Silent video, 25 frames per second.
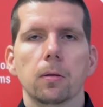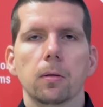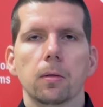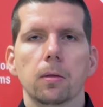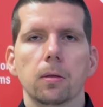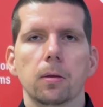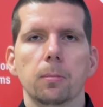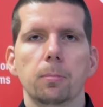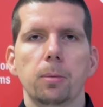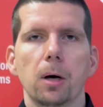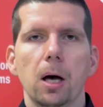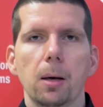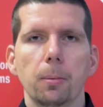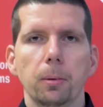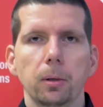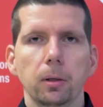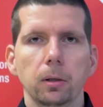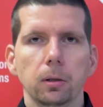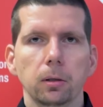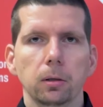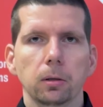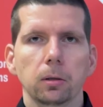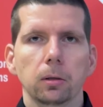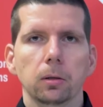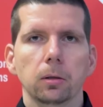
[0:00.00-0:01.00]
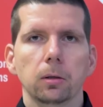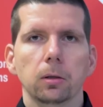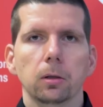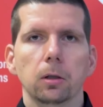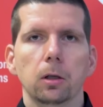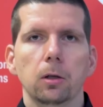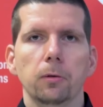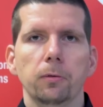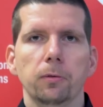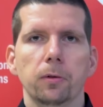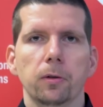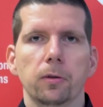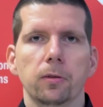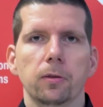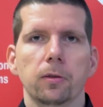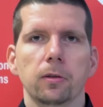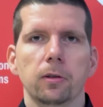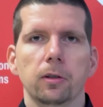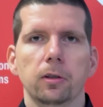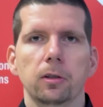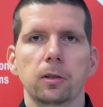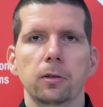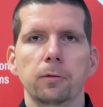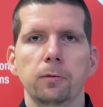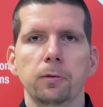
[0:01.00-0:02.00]
The bubble offers
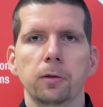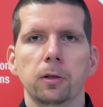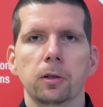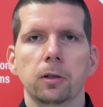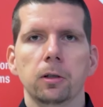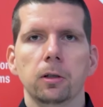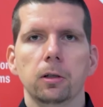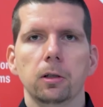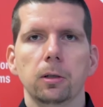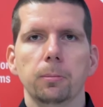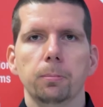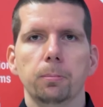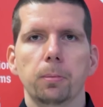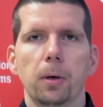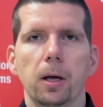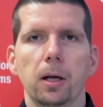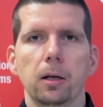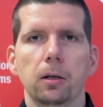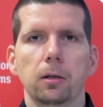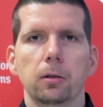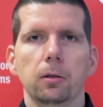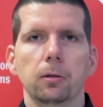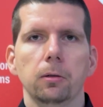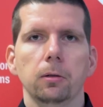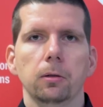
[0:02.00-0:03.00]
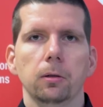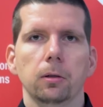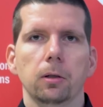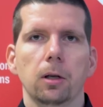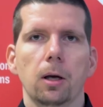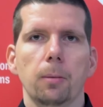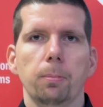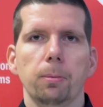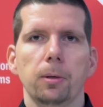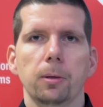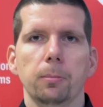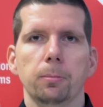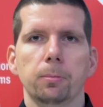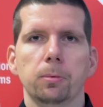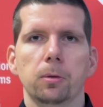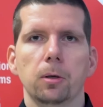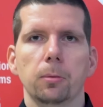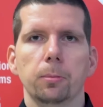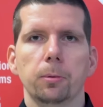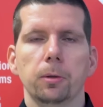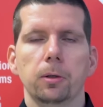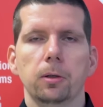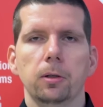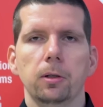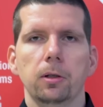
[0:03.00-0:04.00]
significantly better coupling
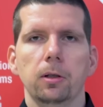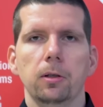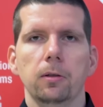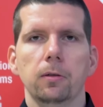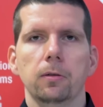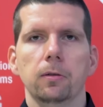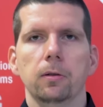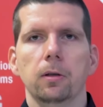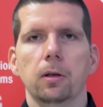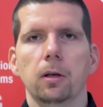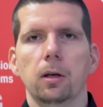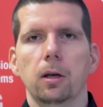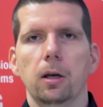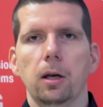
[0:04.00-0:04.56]
properties